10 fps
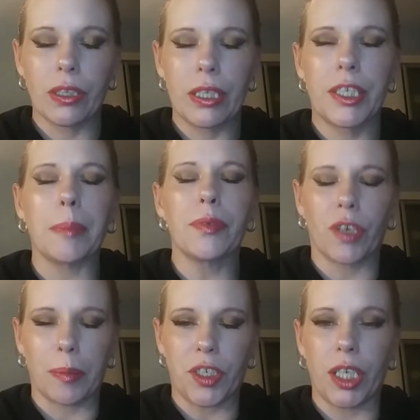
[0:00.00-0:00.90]

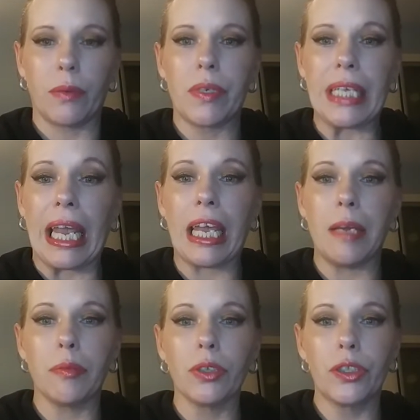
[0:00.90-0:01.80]
subscription was
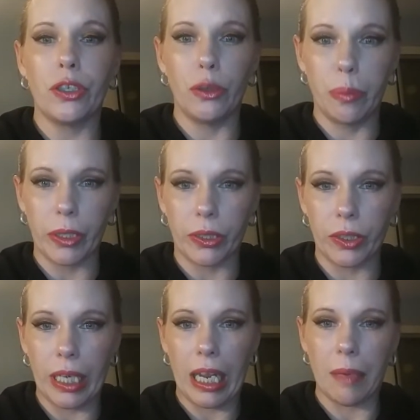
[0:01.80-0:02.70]
able to put their
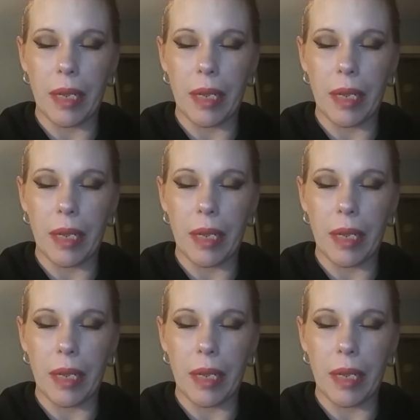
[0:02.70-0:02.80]
name